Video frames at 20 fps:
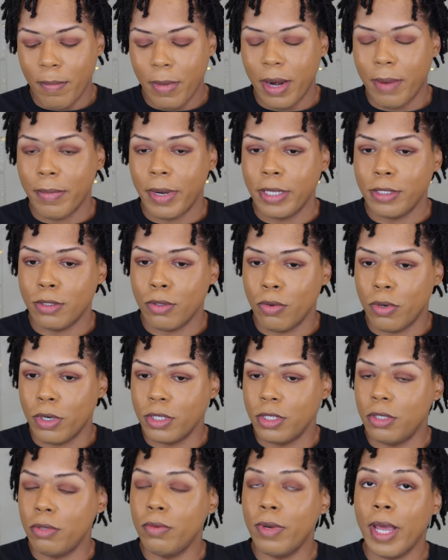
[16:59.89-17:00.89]
but I'm like,
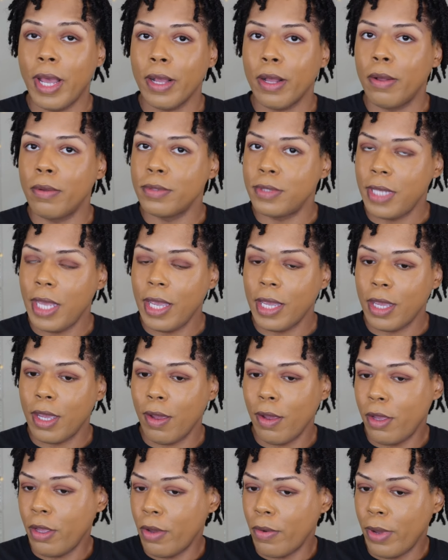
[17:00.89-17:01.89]
Torrence, you're not going to take
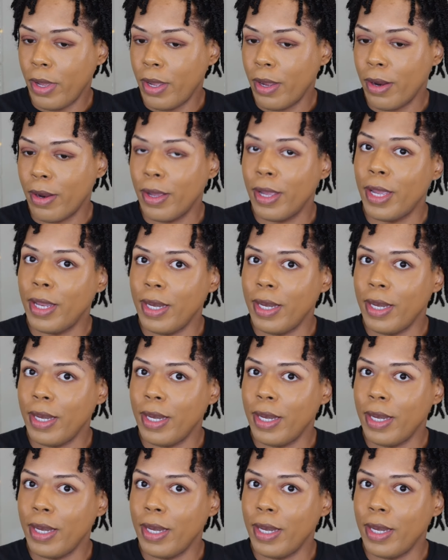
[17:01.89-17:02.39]
care of your hair